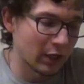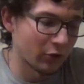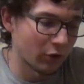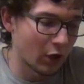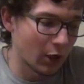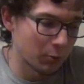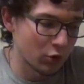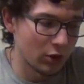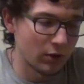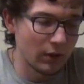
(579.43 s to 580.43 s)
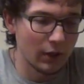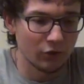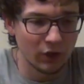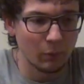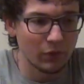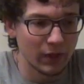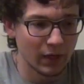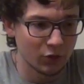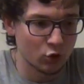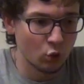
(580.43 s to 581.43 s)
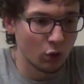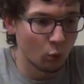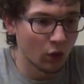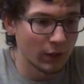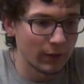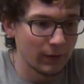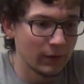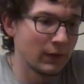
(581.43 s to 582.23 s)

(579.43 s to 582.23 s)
as an option, same with the X201.